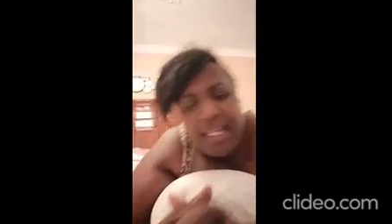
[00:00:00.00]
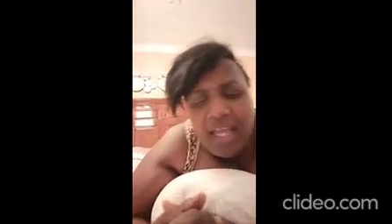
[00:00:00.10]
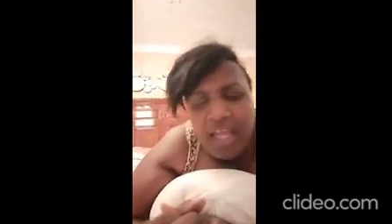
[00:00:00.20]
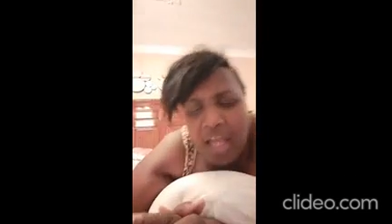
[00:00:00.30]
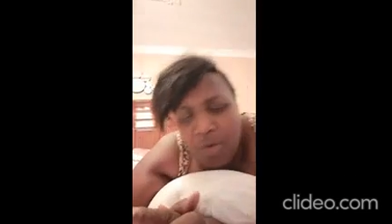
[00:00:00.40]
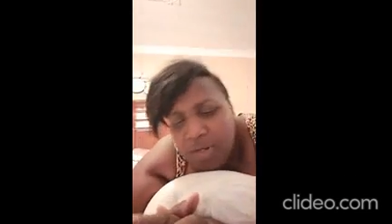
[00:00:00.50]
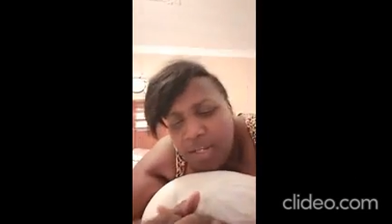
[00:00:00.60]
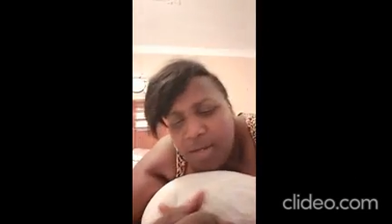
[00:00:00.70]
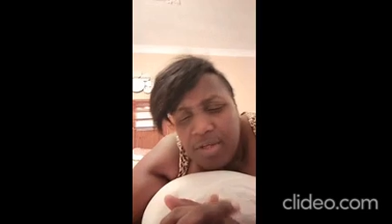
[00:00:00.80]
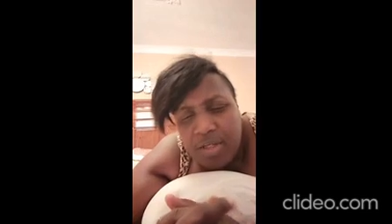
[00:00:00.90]
the, when
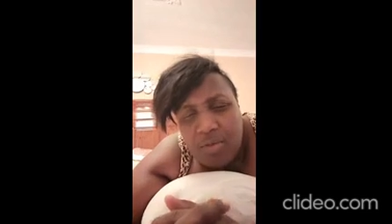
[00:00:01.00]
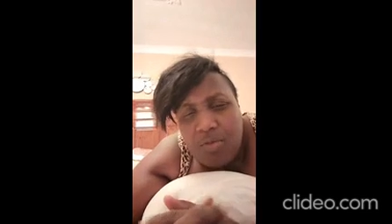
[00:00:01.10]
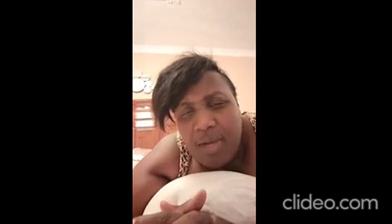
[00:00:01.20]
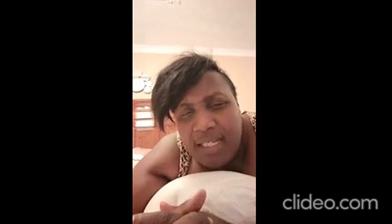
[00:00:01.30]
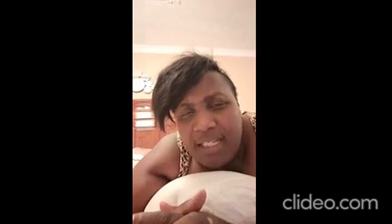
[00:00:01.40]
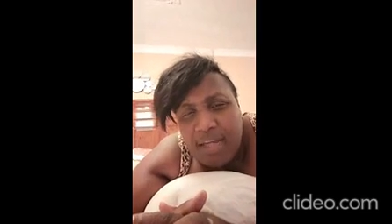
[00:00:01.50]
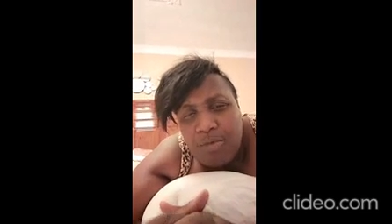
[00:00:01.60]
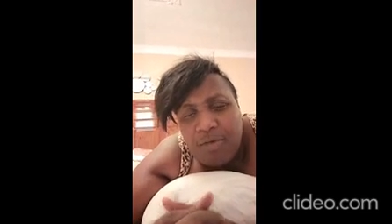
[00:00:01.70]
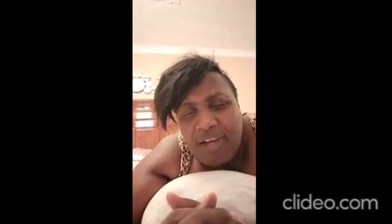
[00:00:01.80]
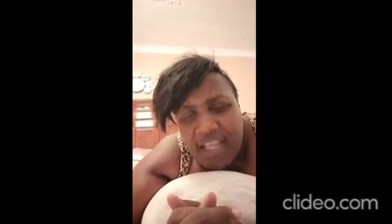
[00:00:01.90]
them bring the woman
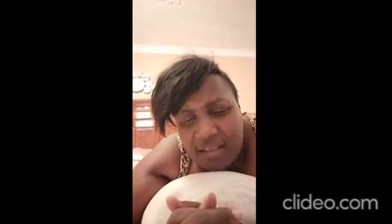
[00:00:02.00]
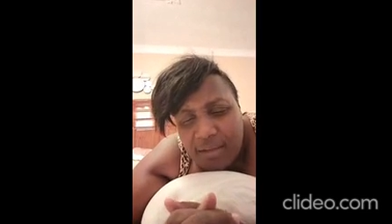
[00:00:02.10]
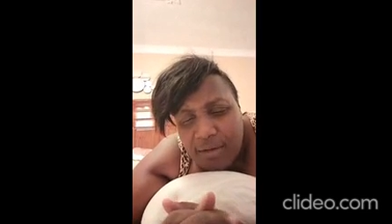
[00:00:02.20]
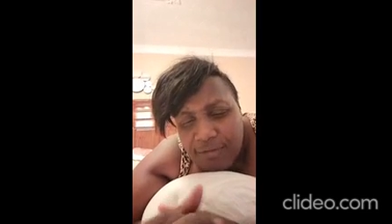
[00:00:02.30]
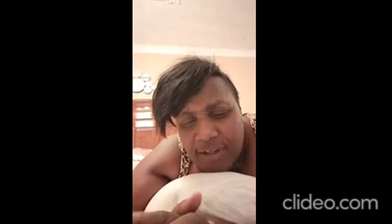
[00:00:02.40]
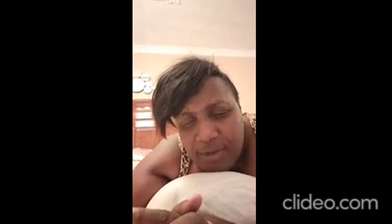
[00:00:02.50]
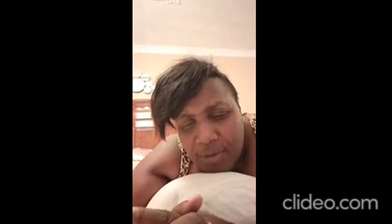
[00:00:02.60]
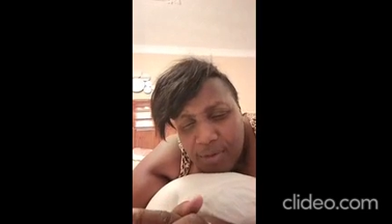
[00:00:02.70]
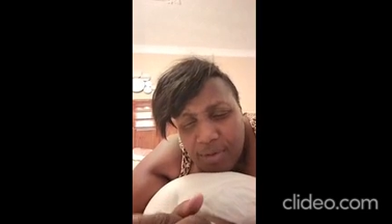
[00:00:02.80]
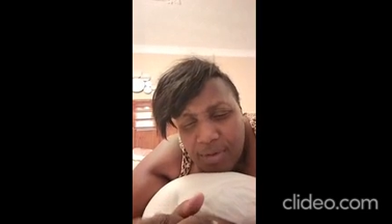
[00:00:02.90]
name over here so far now,
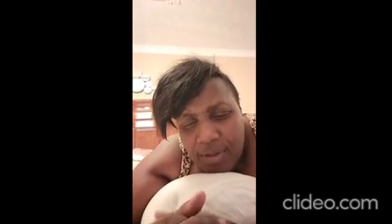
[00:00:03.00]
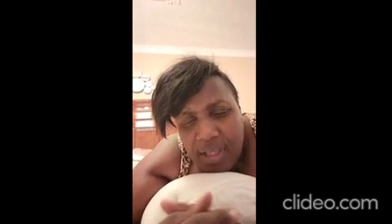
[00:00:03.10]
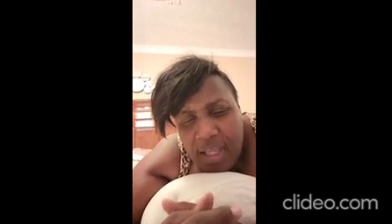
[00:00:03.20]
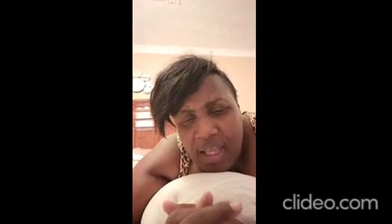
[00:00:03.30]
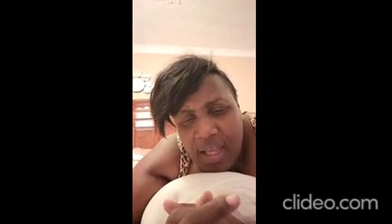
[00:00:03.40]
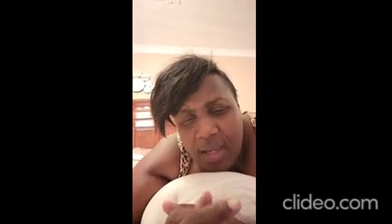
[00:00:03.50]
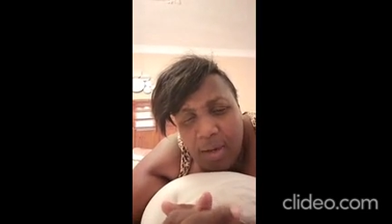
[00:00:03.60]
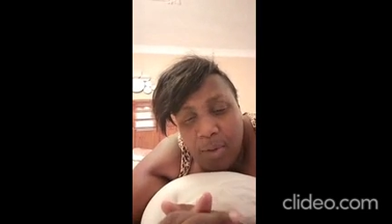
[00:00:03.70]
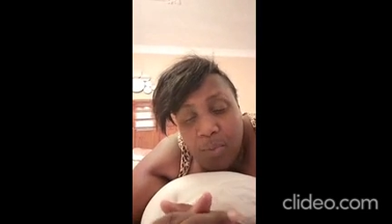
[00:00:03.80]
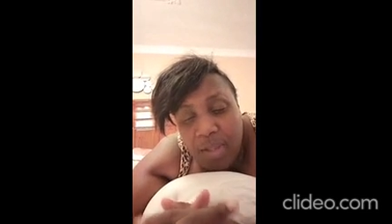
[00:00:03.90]

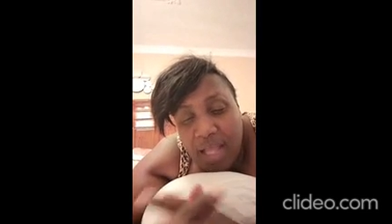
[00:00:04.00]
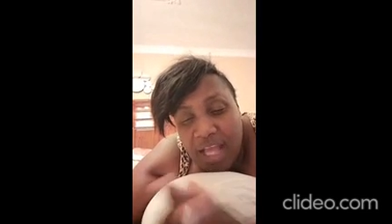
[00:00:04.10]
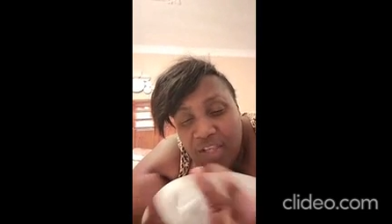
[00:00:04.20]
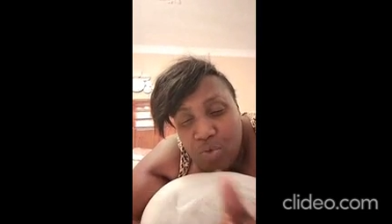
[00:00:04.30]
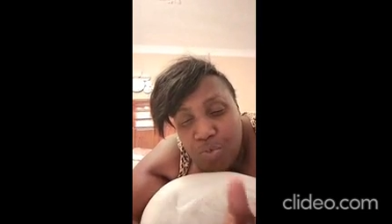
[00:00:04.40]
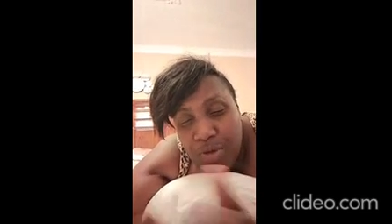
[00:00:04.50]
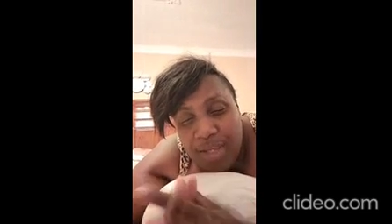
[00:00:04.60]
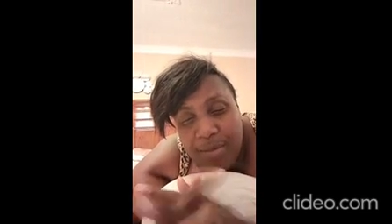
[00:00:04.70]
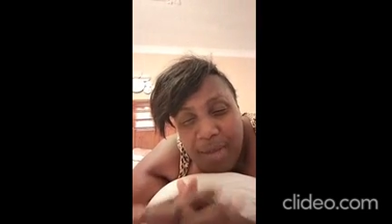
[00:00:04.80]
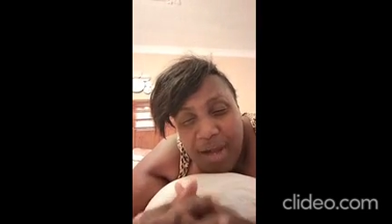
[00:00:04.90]
Where are you bring
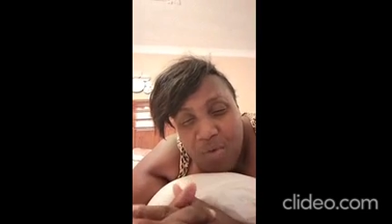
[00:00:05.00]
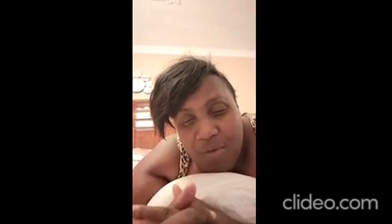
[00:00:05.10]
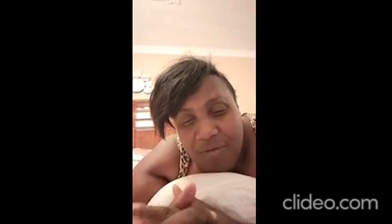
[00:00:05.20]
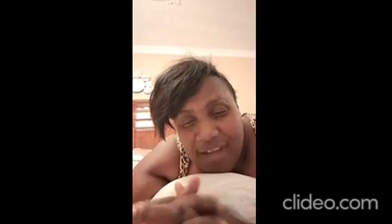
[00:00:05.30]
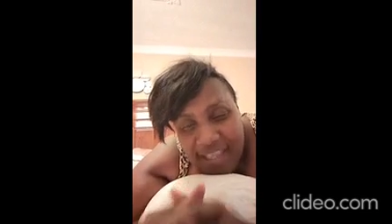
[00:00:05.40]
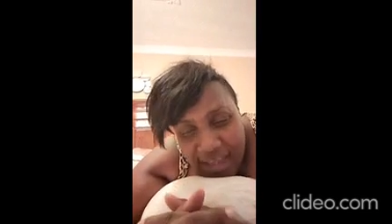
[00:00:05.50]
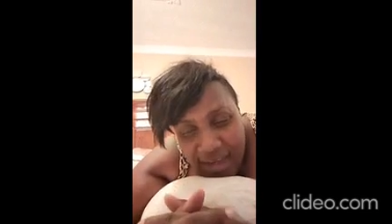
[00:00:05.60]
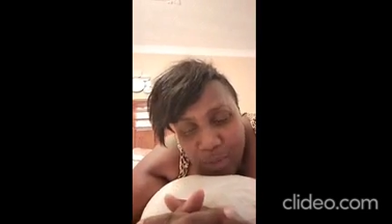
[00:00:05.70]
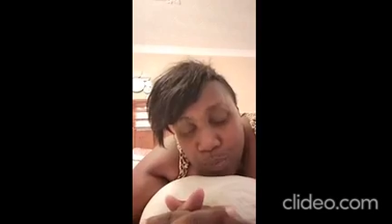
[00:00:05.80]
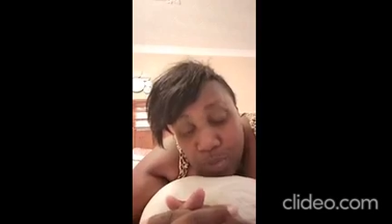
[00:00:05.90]
it back over here?
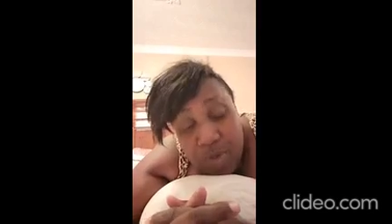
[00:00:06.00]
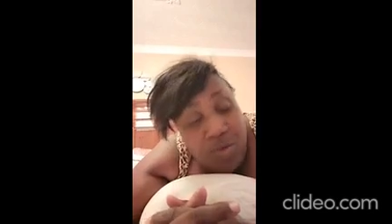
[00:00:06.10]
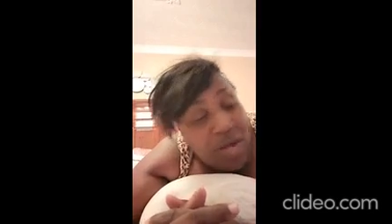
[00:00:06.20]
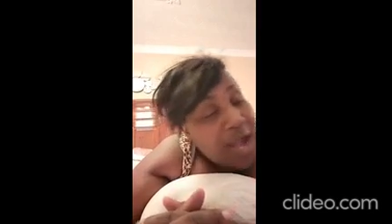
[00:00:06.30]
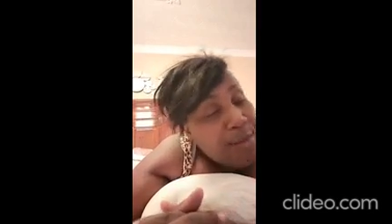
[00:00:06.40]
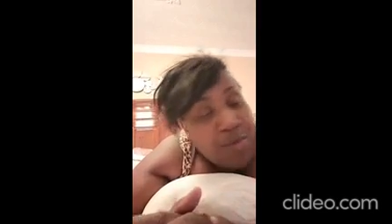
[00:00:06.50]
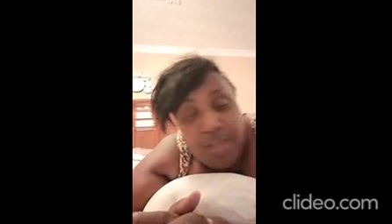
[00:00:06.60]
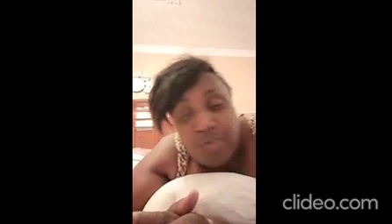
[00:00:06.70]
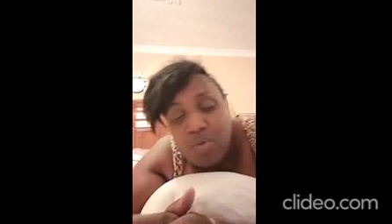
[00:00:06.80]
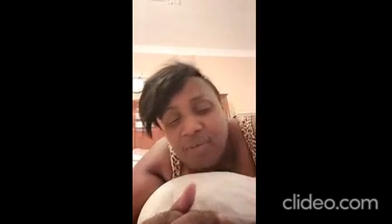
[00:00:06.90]
Where you gonna bring
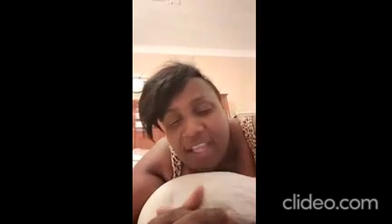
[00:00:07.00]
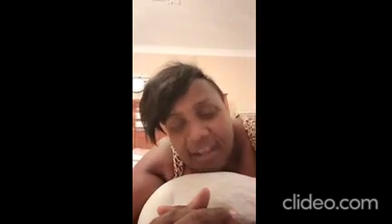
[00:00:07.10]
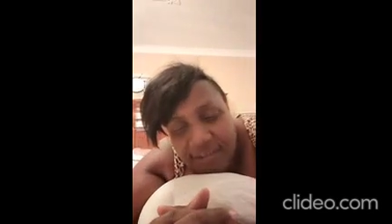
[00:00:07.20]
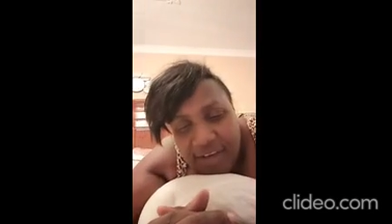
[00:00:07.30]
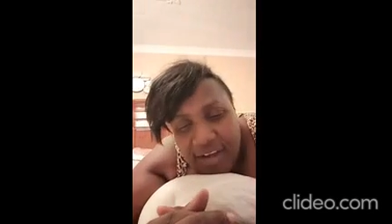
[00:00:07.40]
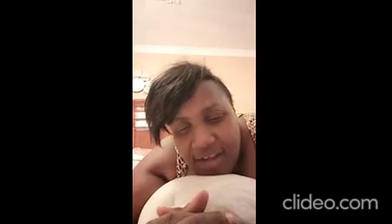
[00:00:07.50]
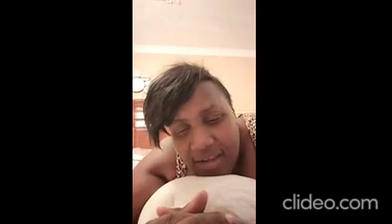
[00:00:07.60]
it over here for?